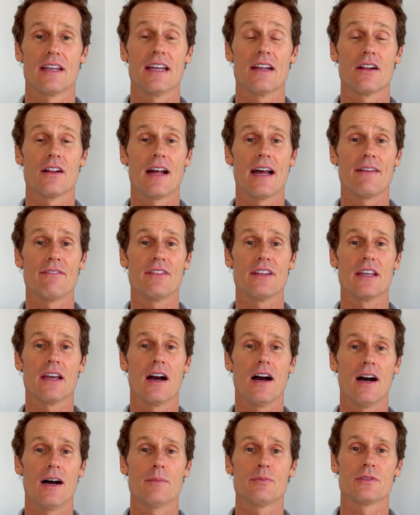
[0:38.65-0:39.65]
it'll have the
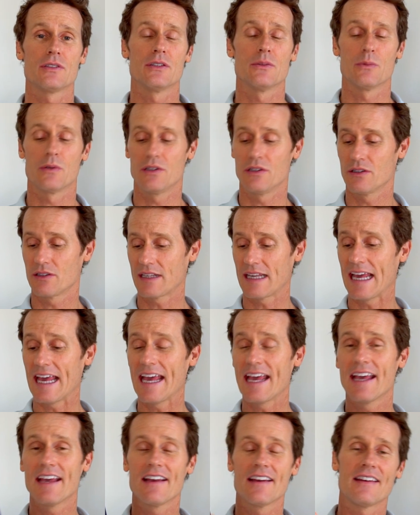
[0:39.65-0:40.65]
option where you
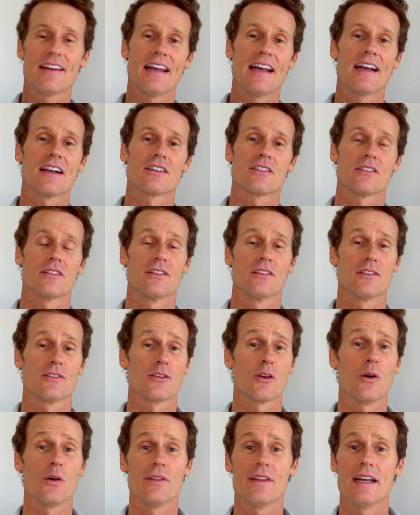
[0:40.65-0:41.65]
can actually just
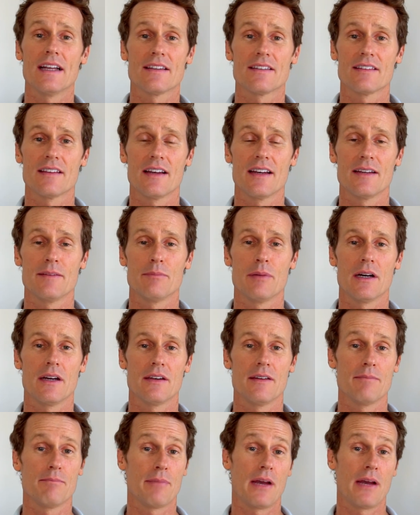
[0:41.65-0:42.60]
hold that side button,